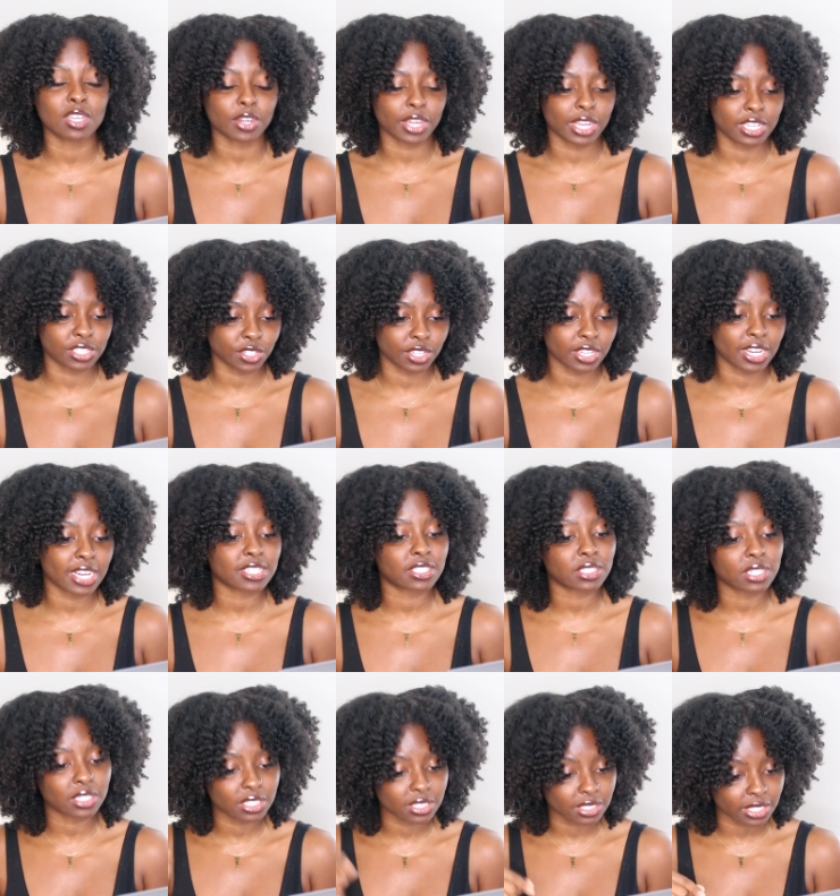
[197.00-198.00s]
Okay, so you guys
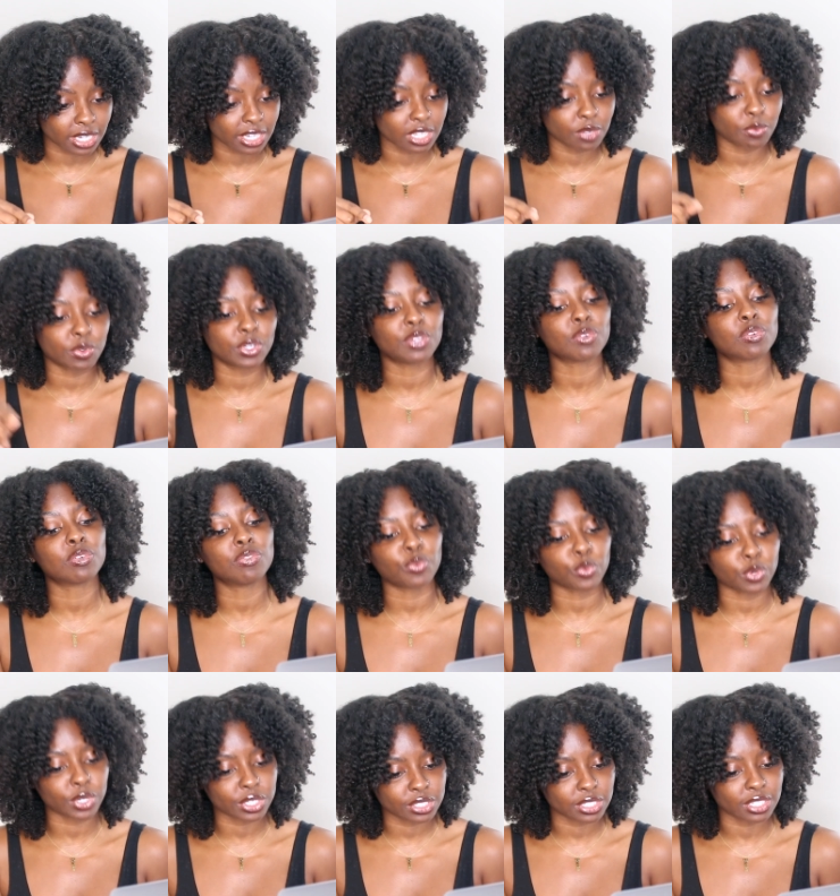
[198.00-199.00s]
started dating when you were
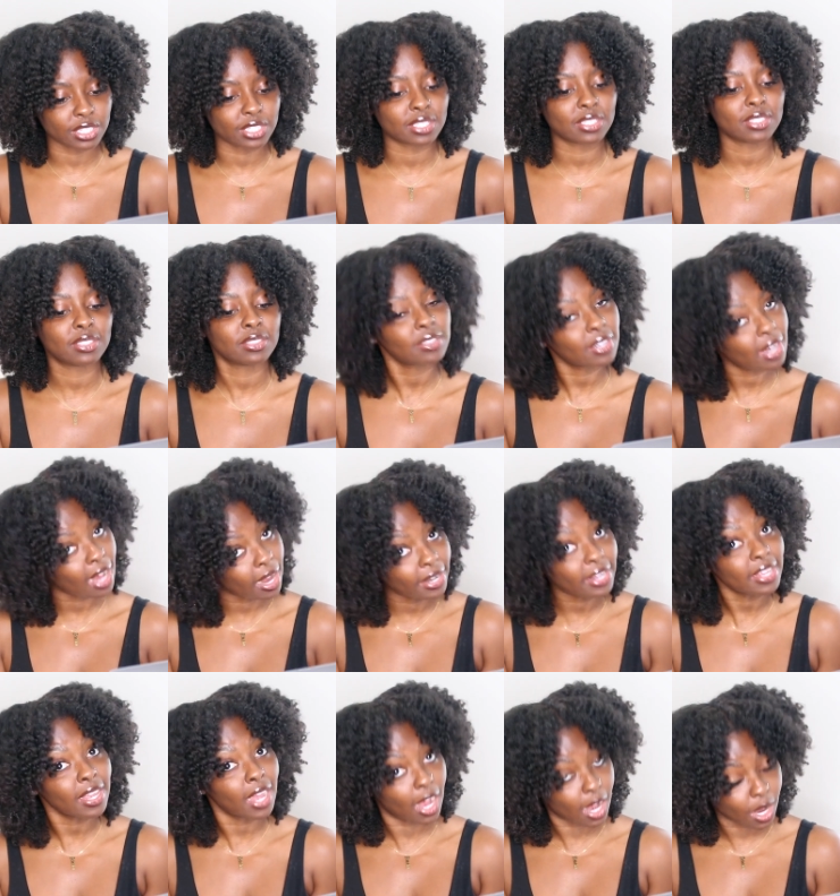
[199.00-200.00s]
14.
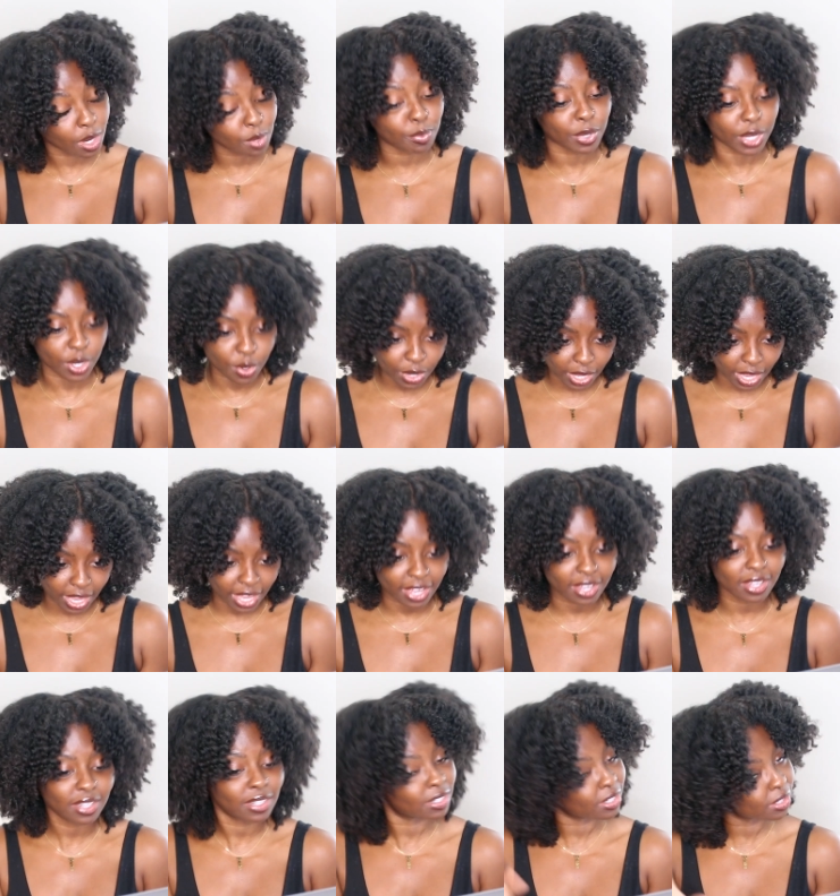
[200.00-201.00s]
Kind of young, but
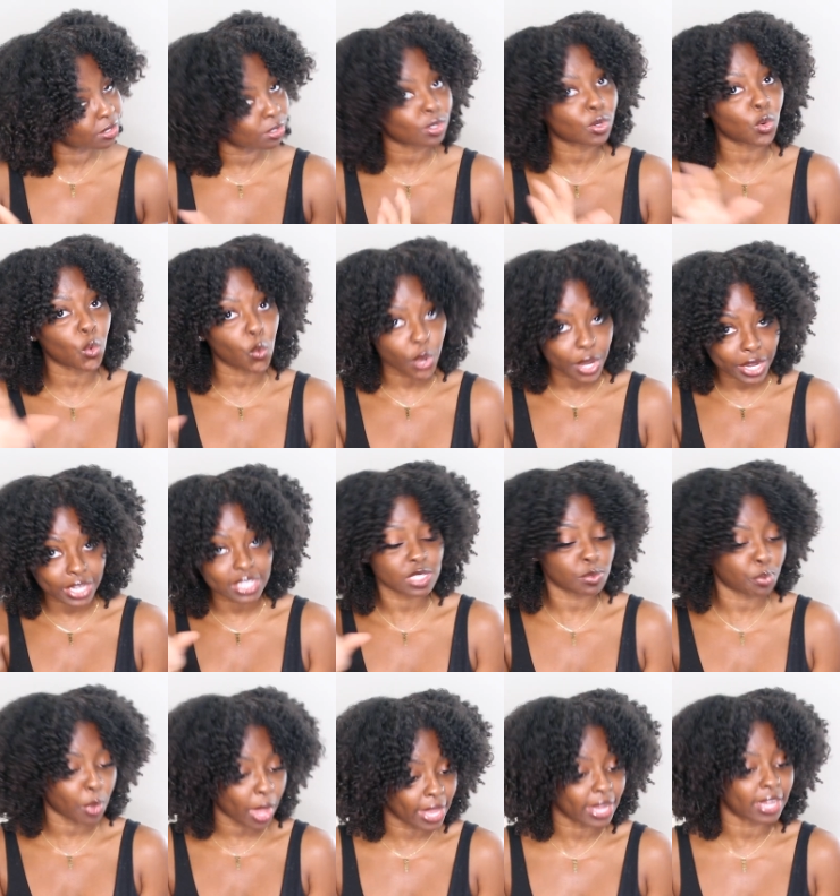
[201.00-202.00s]
okay. A little Corey and
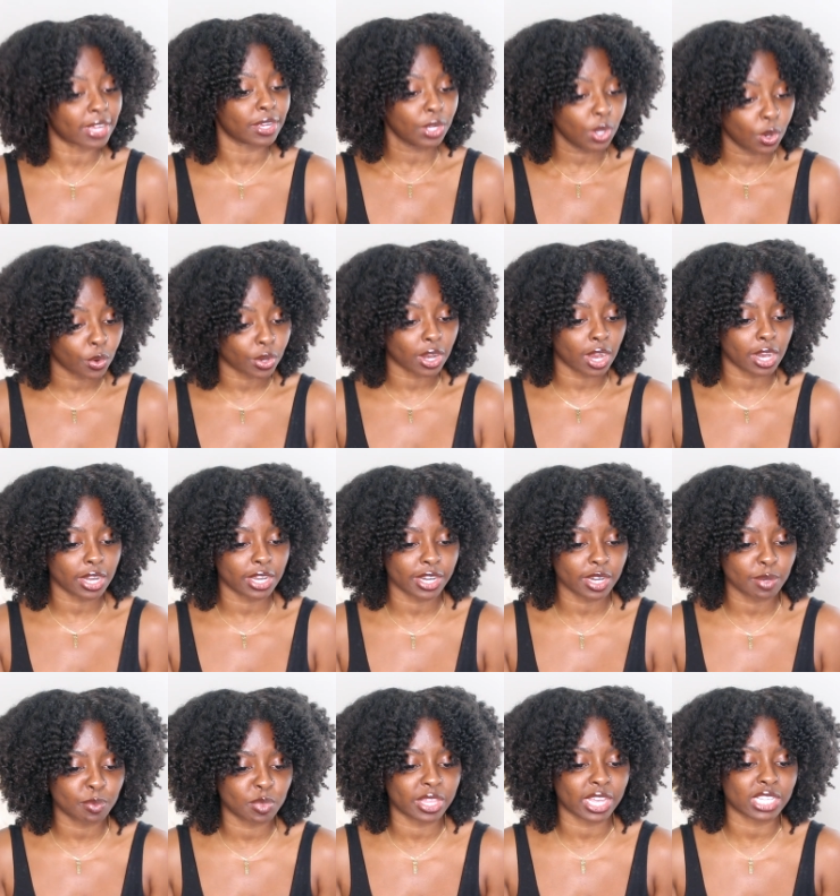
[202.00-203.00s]
Topanga going on
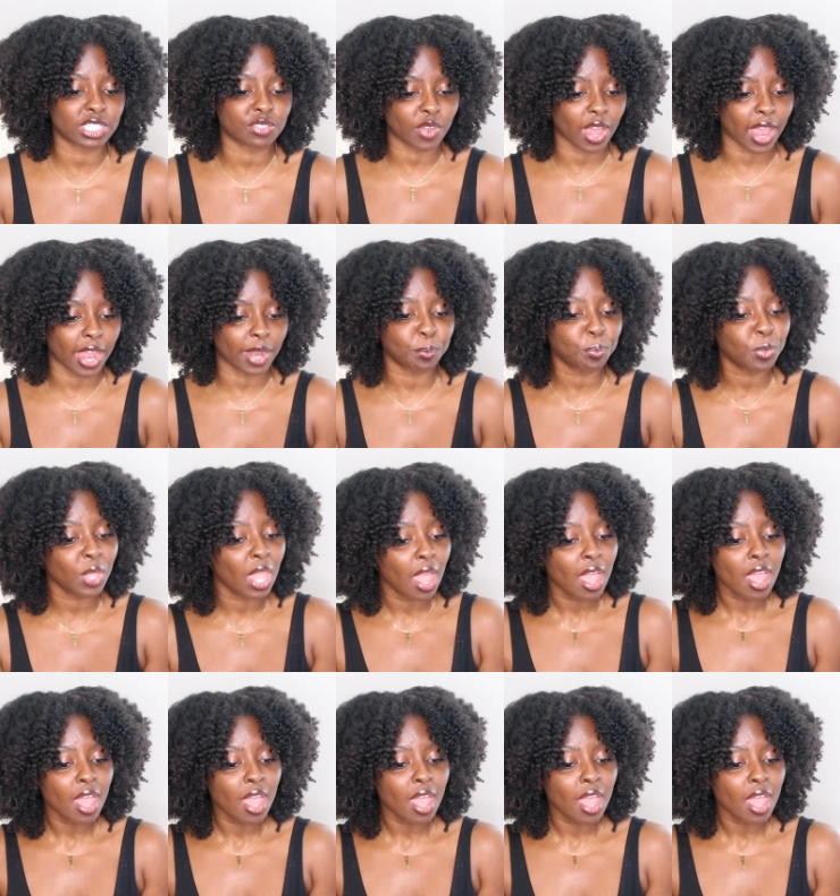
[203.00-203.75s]
here, but that's fine.